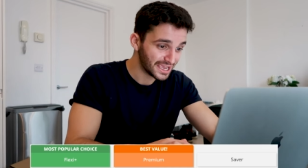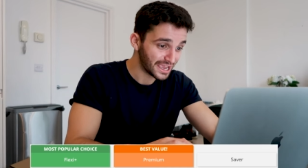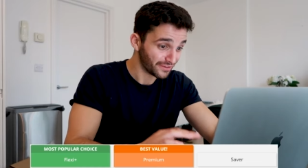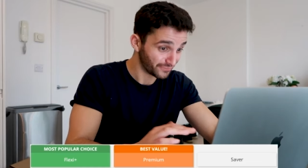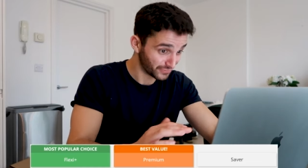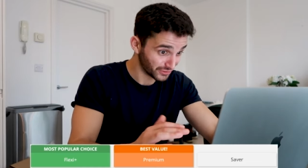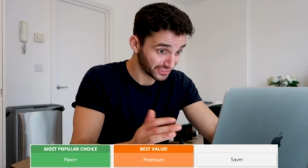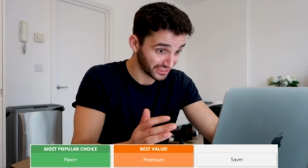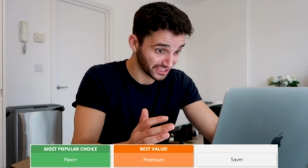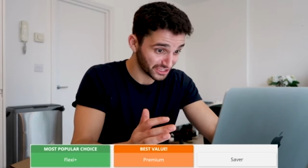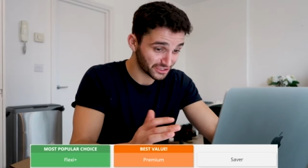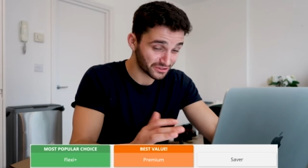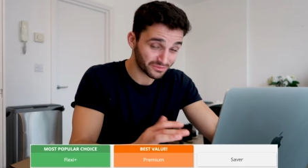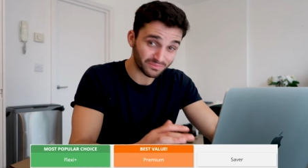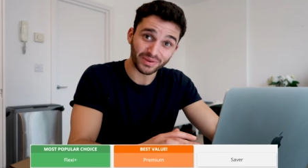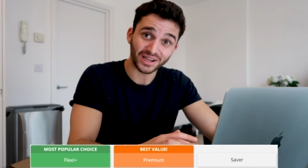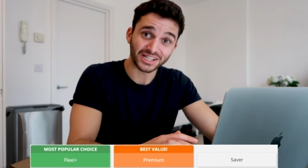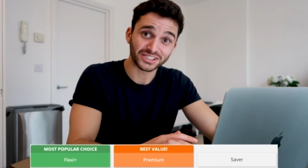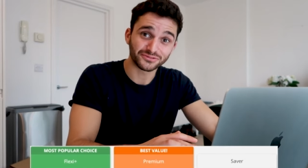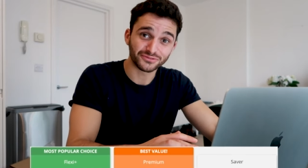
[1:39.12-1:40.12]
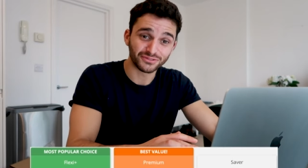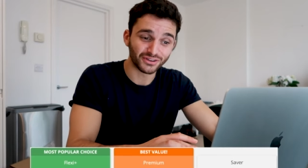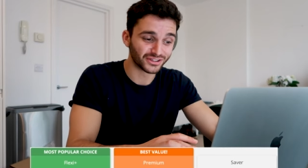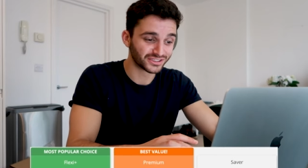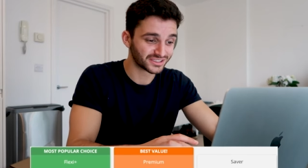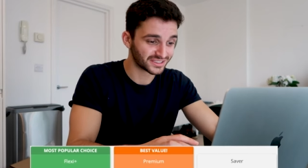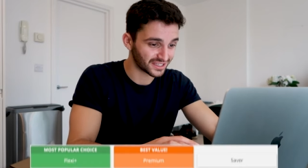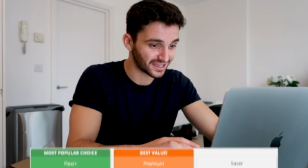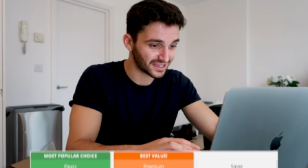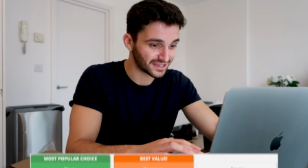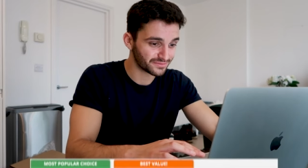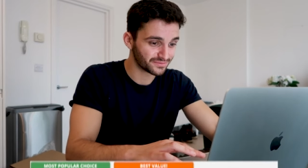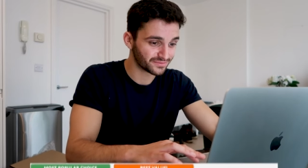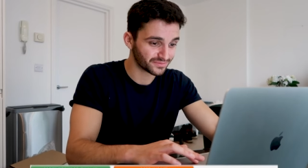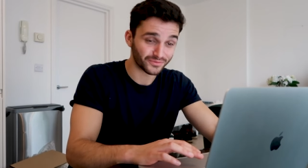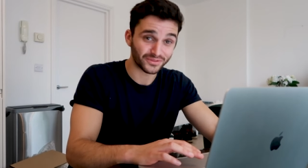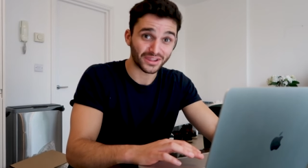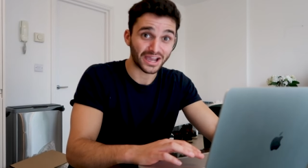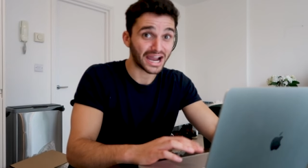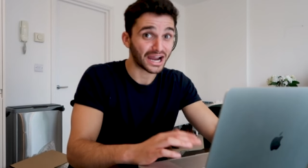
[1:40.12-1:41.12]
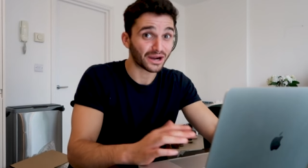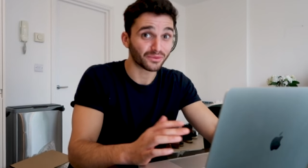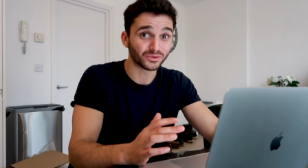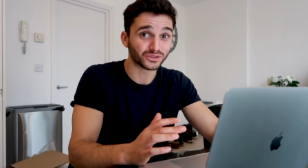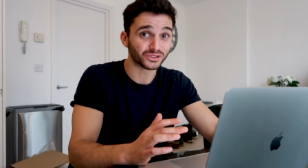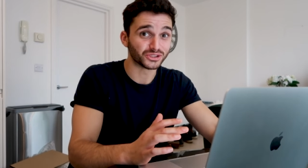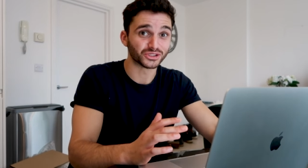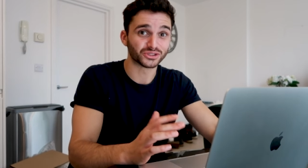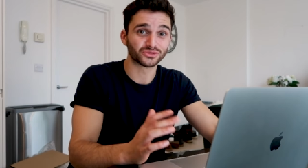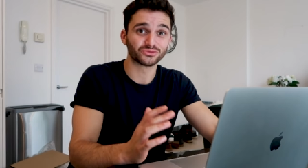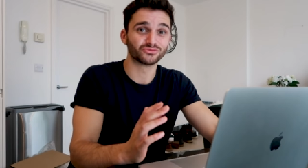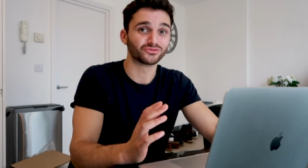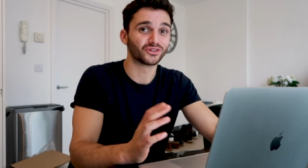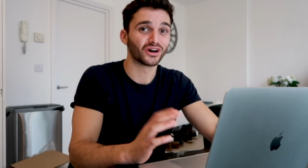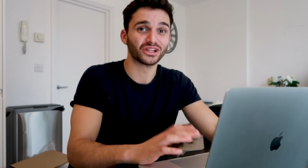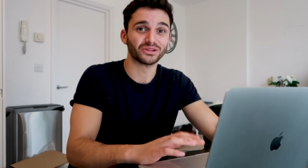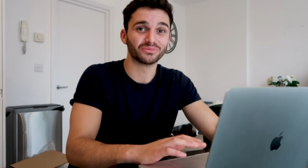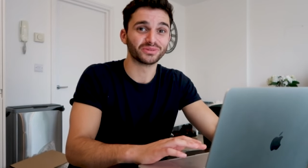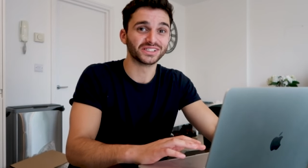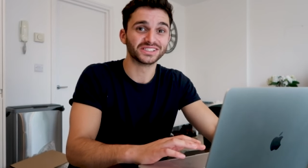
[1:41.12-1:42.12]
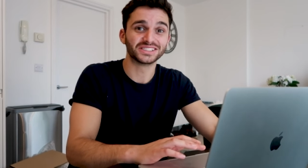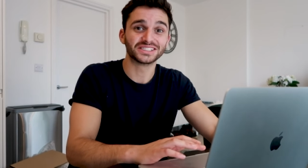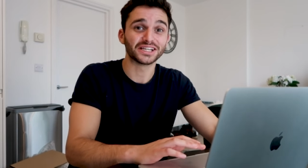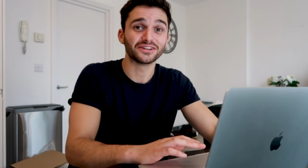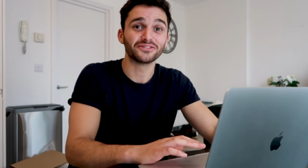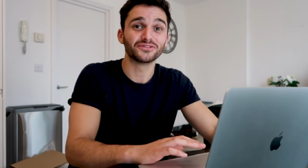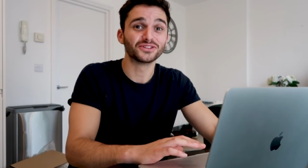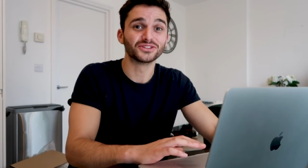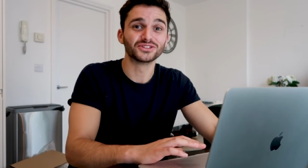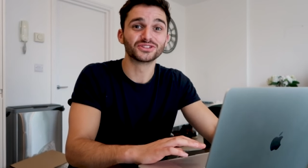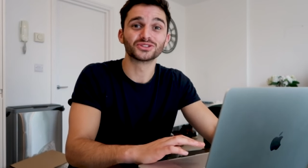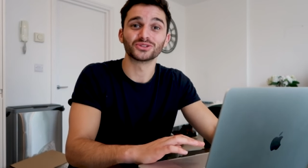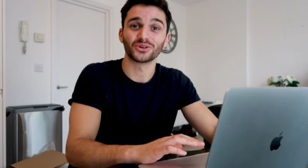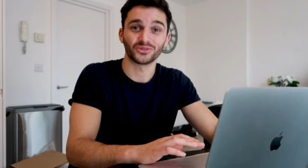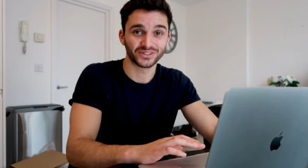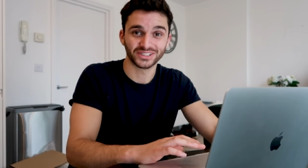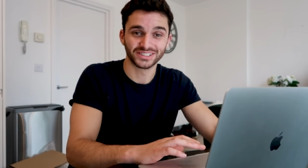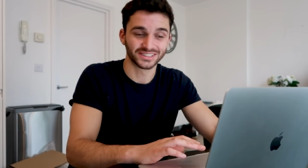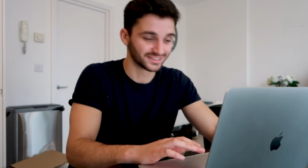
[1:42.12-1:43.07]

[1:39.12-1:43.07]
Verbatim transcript: If you think you can pass first time, I would just rather be safe than sorry.